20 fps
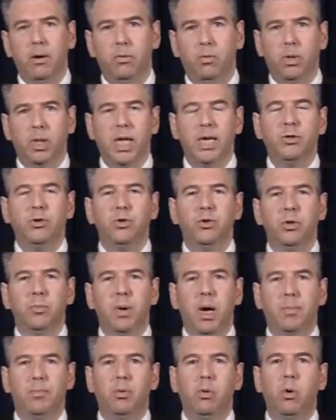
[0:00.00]
relation to
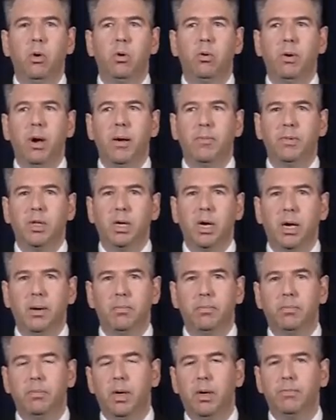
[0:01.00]
my program that
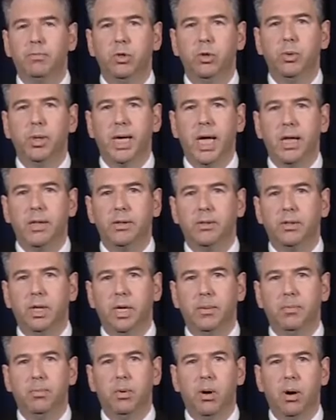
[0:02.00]
I'm doing at the
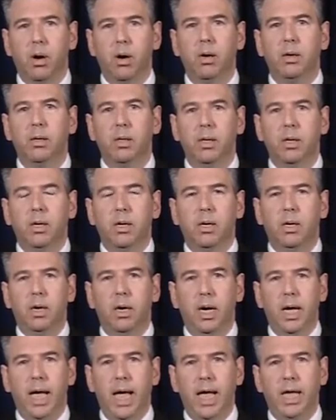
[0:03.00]
State Bar
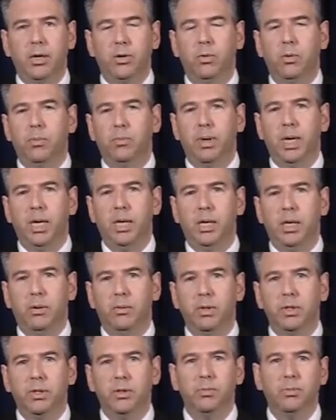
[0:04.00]
annual
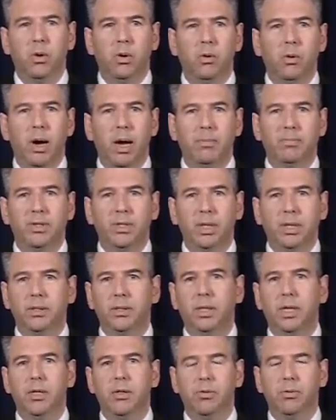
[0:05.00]
meeting, which is program
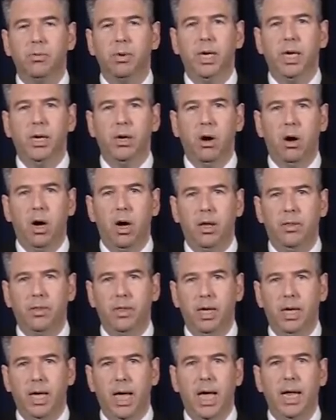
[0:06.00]
63 on
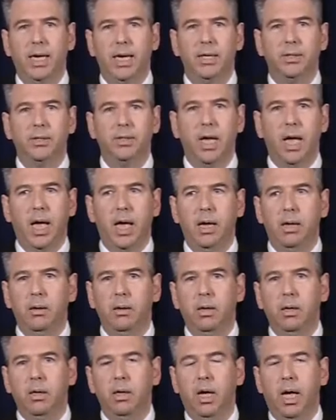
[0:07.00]
the NSA
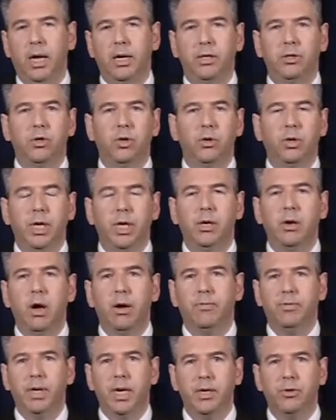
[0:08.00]
and attorney
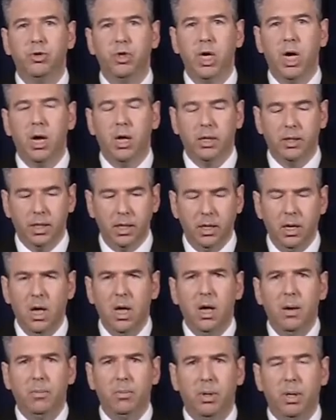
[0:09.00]
confidentiality.
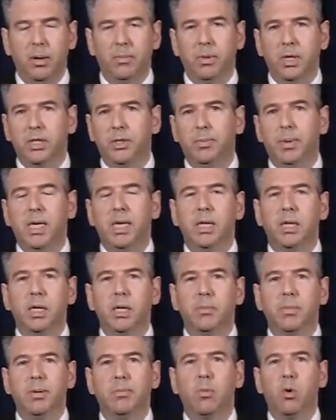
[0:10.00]
But I'm going to speak a
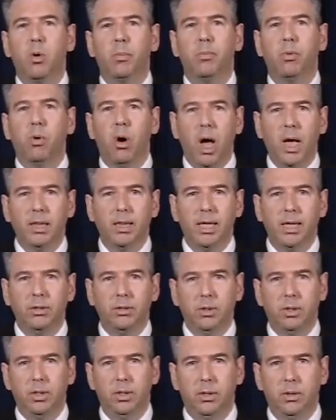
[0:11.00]
little bit more broadly
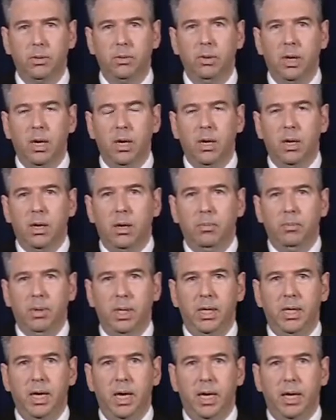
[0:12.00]
to you
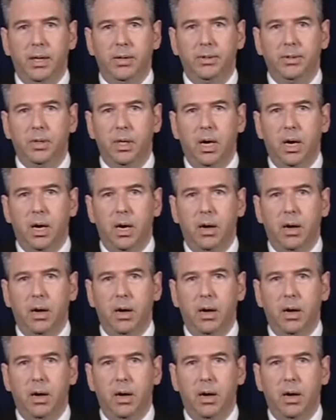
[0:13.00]
because